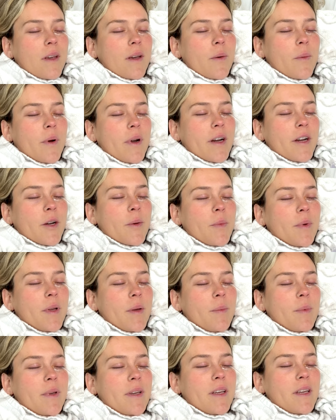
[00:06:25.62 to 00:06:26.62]
Wear your
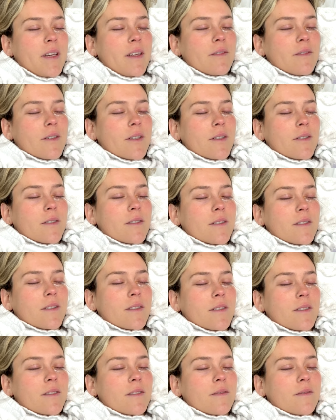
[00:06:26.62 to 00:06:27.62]
PPE, folks.
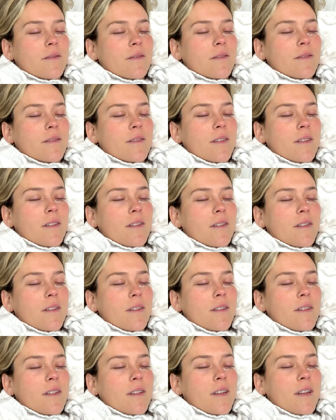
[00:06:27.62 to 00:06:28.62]

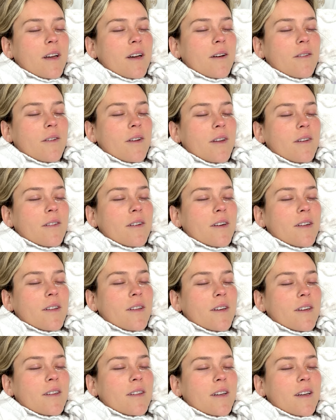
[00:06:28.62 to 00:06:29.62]
It's not what you want to
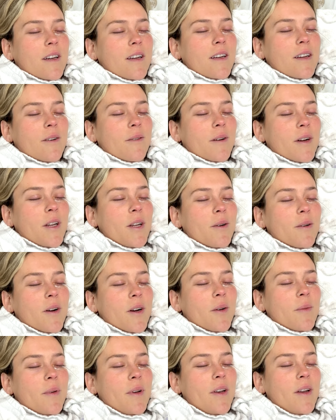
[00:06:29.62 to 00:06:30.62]
look like or what you
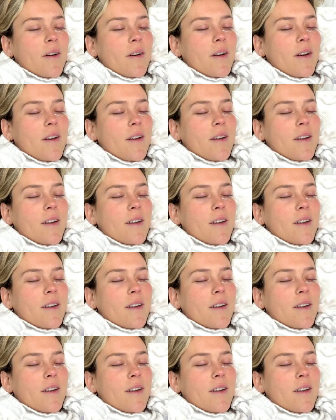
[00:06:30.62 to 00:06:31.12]
want to be doing.